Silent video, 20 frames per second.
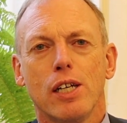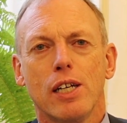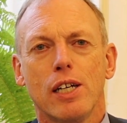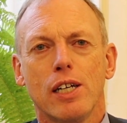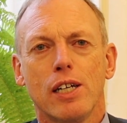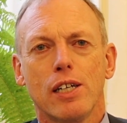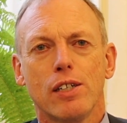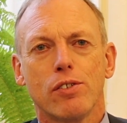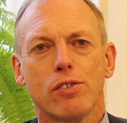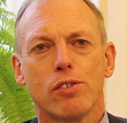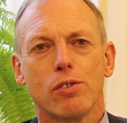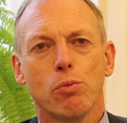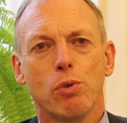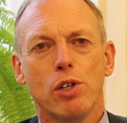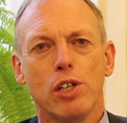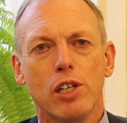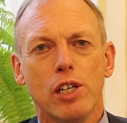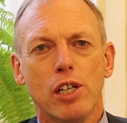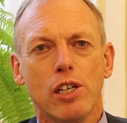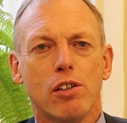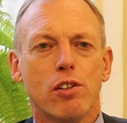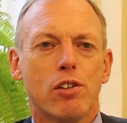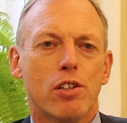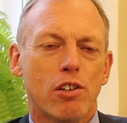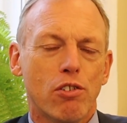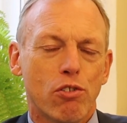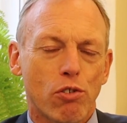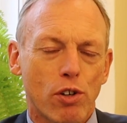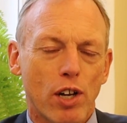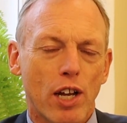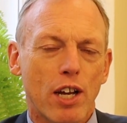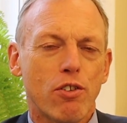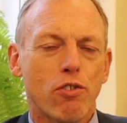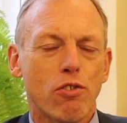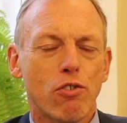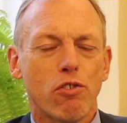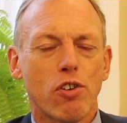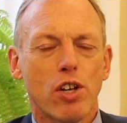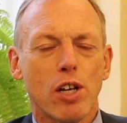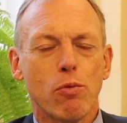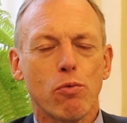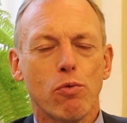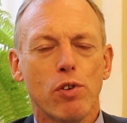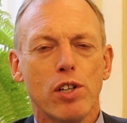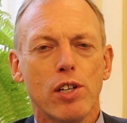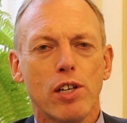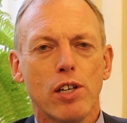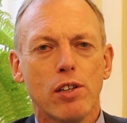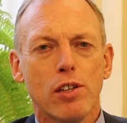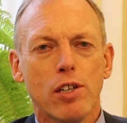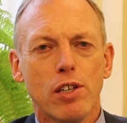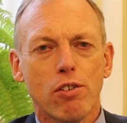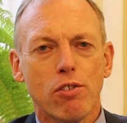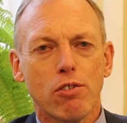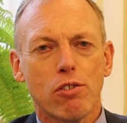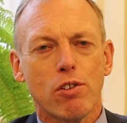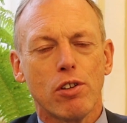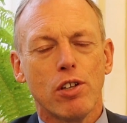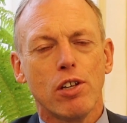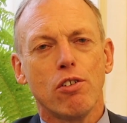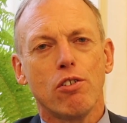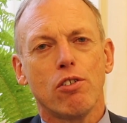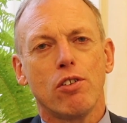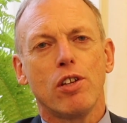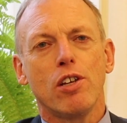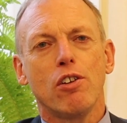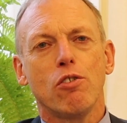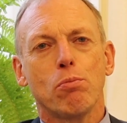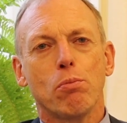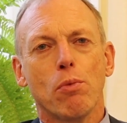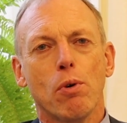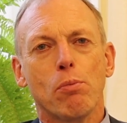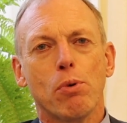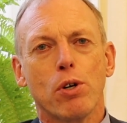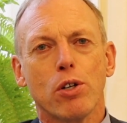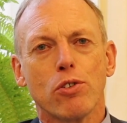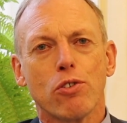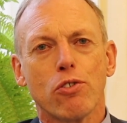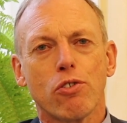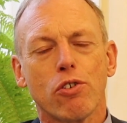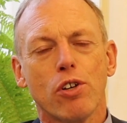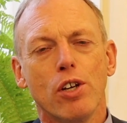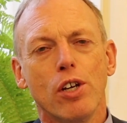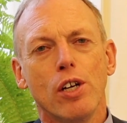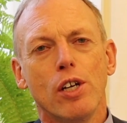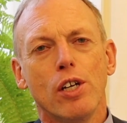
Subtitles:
And we need these relationships, we need these bonds,